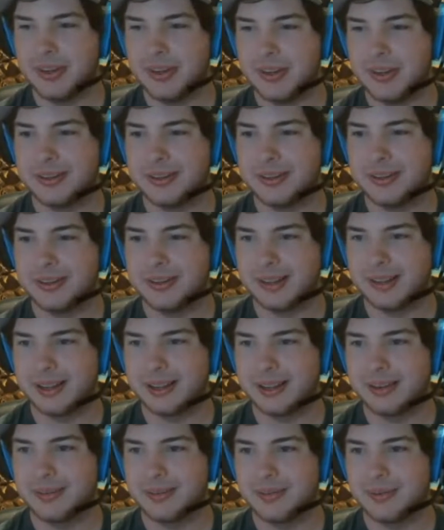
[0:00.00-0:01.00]
like where
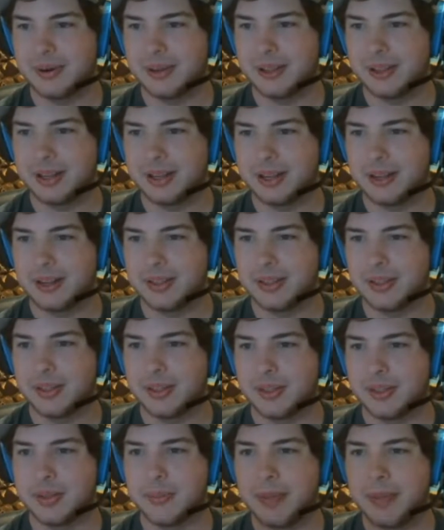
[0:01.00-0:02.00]
like the main
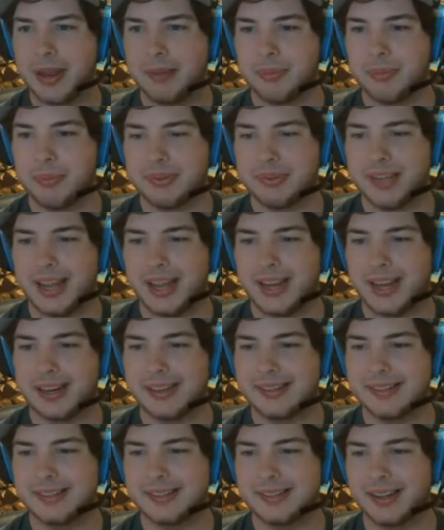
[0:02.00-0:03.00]
protagonist like
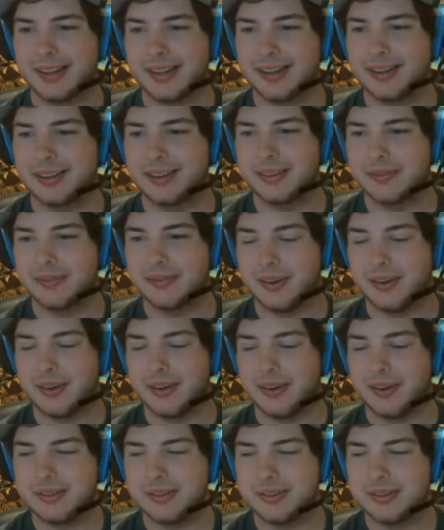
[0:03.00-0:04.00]
falls down
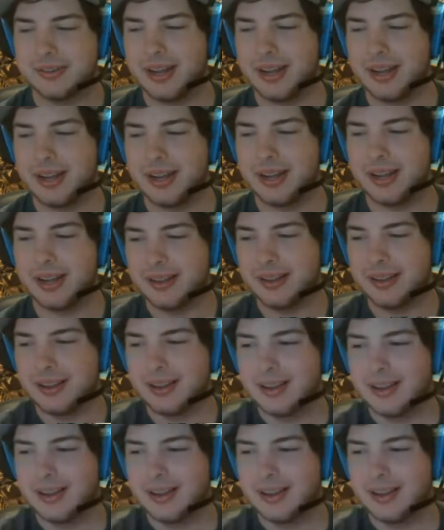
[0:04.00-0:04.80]
to the